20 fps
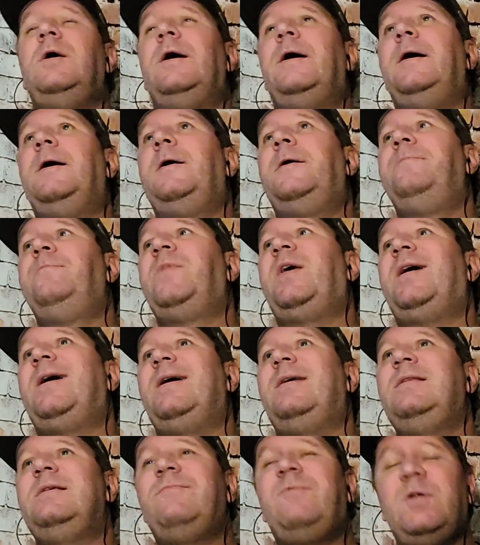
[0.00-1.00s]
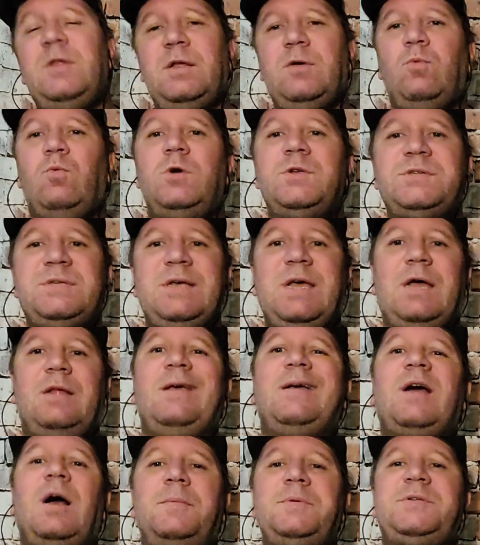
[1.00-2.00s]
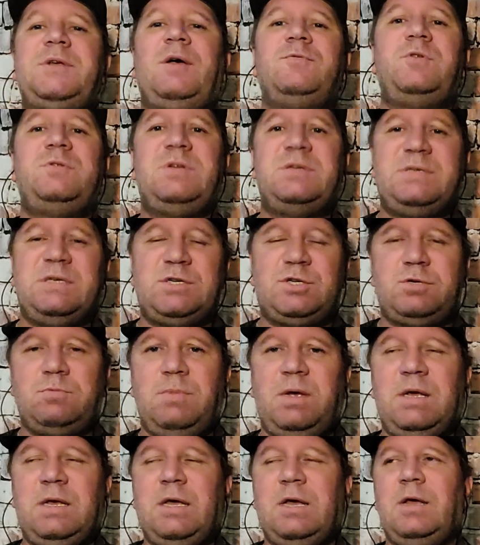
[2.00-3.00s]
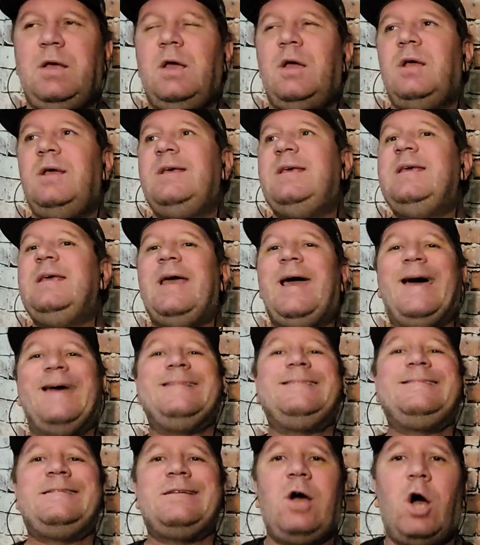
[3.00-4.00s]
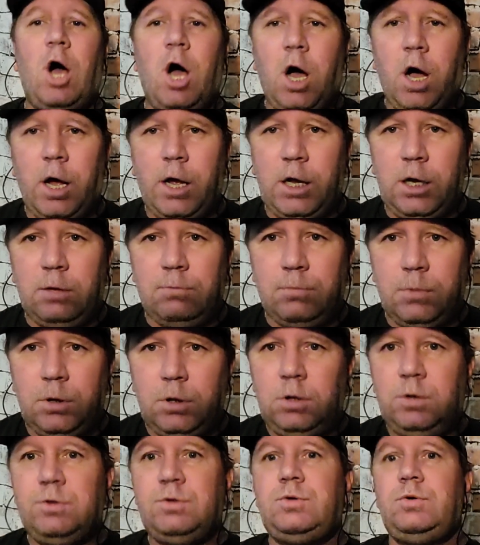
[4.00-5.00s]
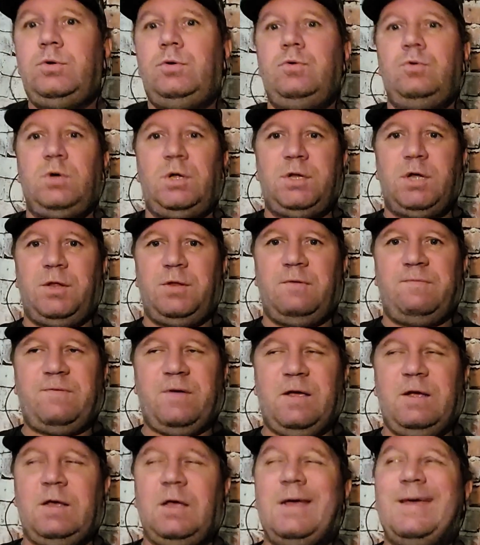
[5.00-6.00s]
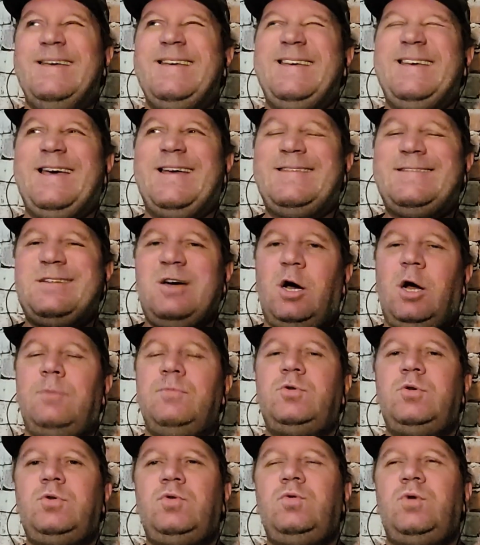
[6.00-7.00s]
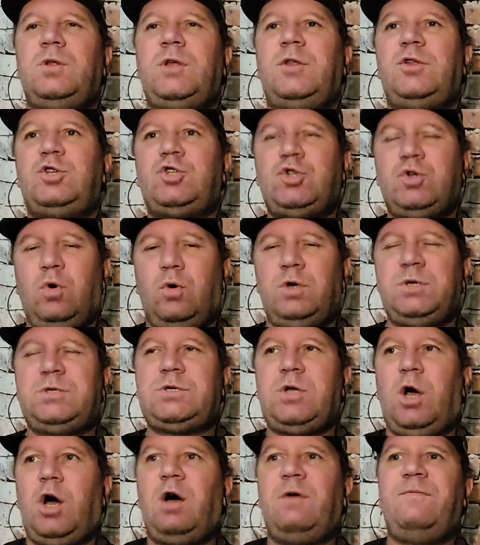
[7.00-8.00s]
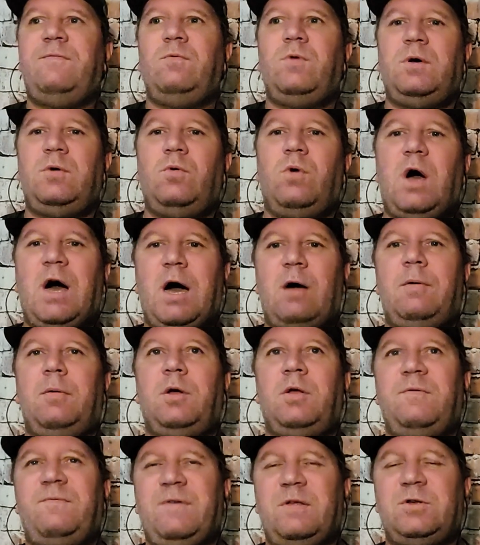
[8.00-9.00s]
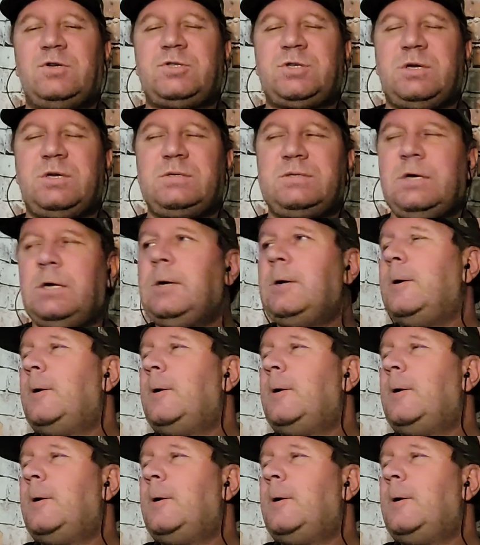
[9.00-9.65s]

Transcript: And even, once again, it comes down to decision making. He had time to do another thing. He had time to do another choice of how I'm going to finish this.